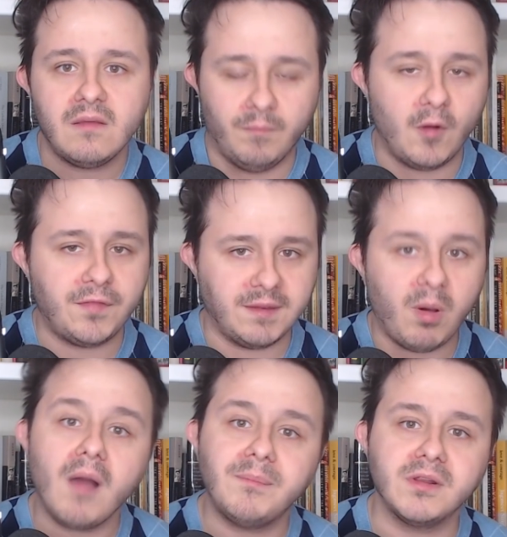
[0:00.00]
both in
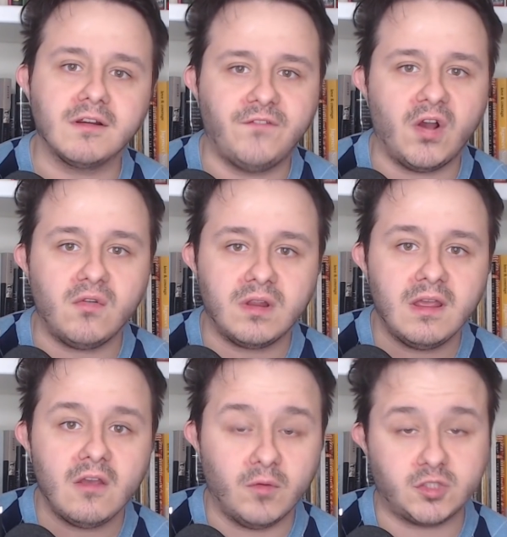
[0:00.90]
popular vote
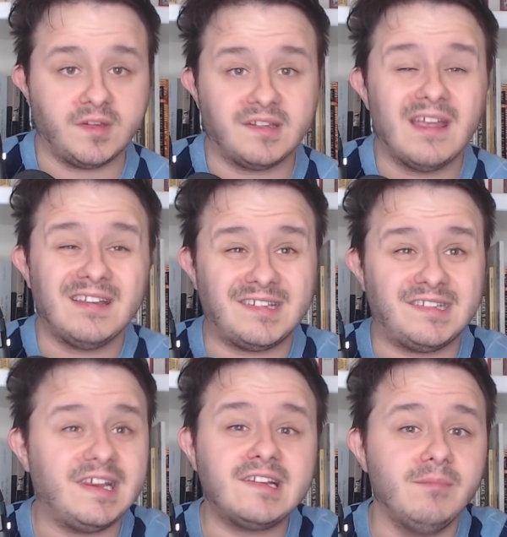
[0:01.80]
which was
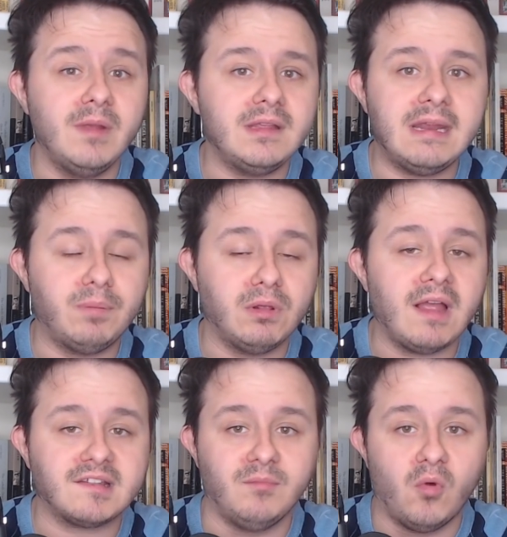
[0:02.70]
6 million
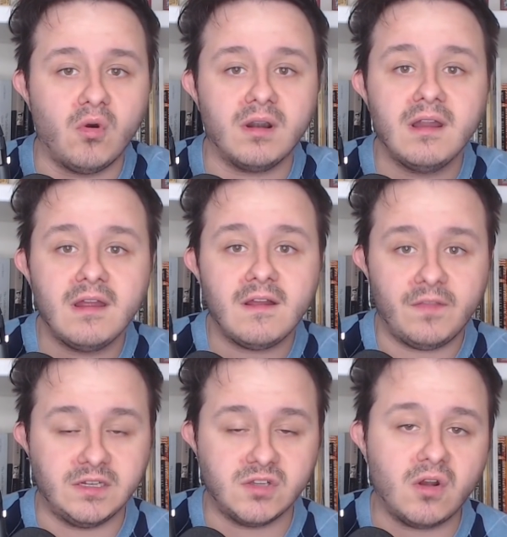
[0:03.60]
plus more
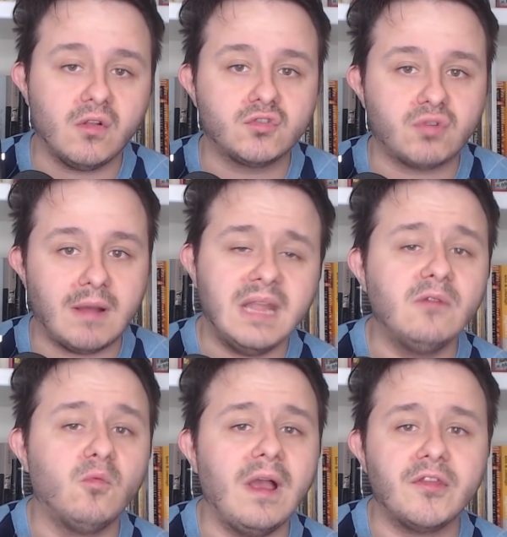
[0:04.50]
than Donald Trump,
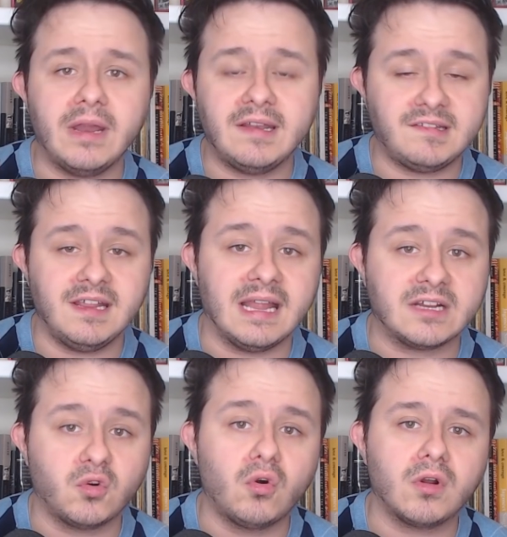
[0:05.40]
and whether it's the
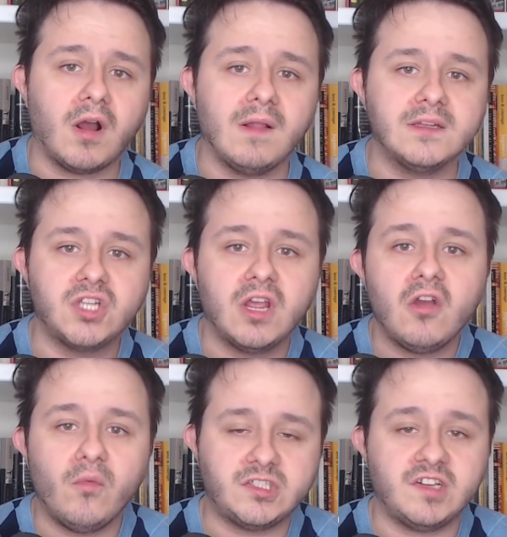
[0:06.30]
Electoral College,
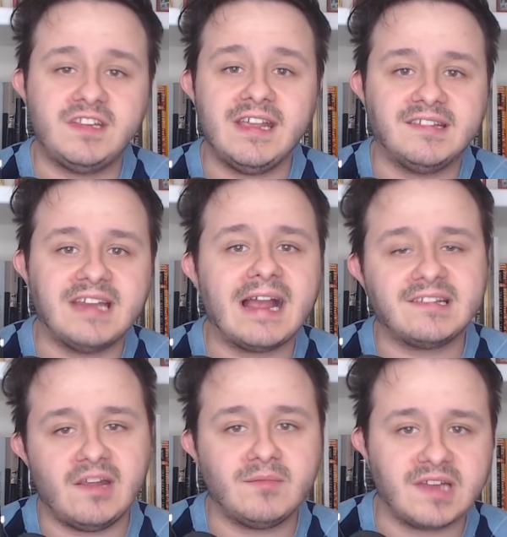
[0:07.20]
which is the exact
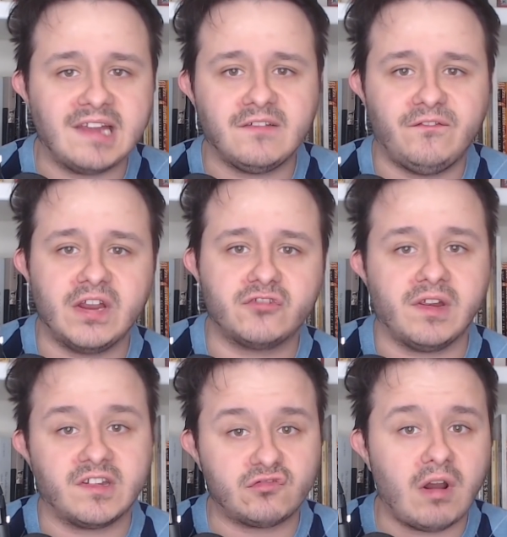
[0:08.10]
same size of victory
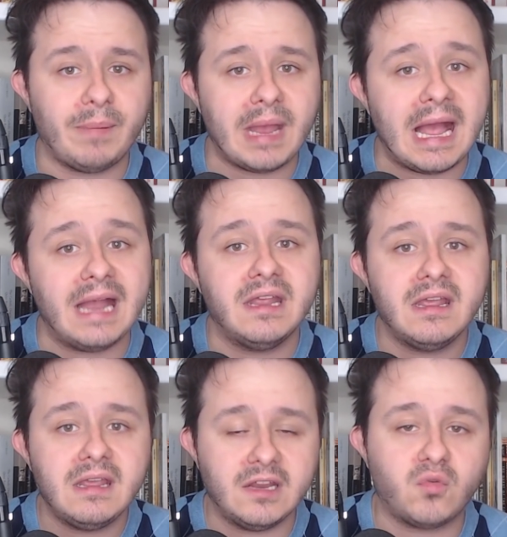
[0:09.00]
as Trump had
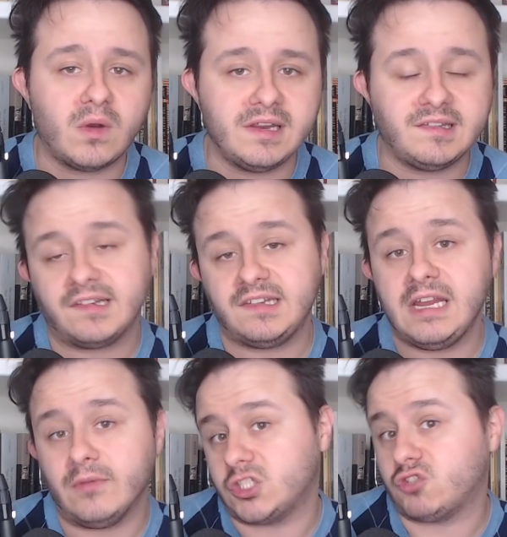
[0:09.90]
in
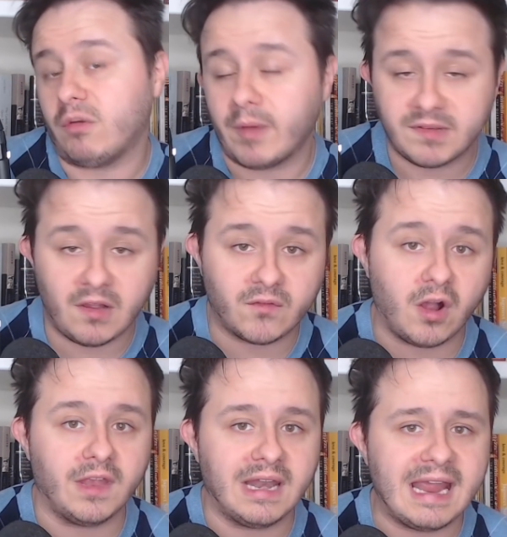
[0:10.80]
2016, which Trump himself
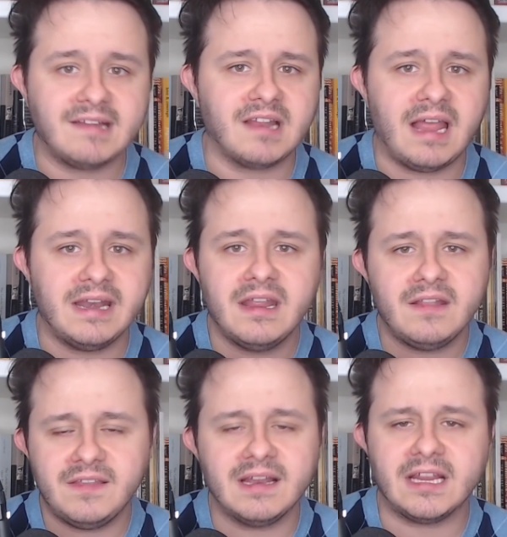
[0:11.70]
called a landslide,
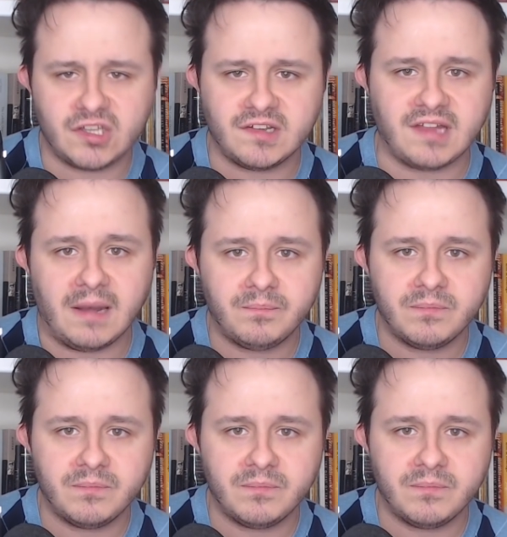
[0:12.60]
the election's done.